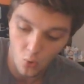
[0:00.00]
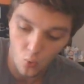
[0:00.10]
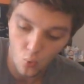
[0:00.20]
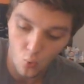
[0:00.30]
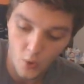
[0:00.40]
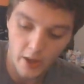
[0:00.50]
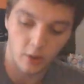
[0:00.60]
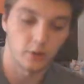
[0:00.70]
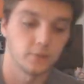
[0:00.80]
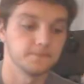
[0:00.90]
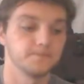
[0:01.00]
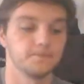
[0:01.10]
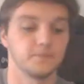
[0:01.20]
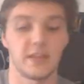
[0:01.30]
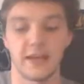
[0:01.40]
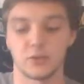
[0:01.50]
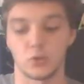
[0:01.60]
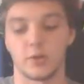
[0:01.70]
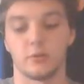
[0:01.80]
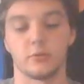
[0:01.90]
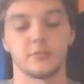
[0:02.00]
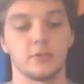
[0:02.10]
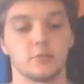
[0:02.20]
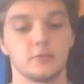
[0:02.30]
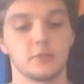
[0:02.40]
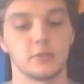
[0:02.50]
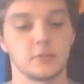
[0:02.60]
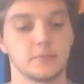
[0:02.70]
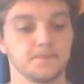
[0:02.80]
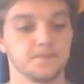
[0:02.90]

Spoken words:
Well, natural killer cells,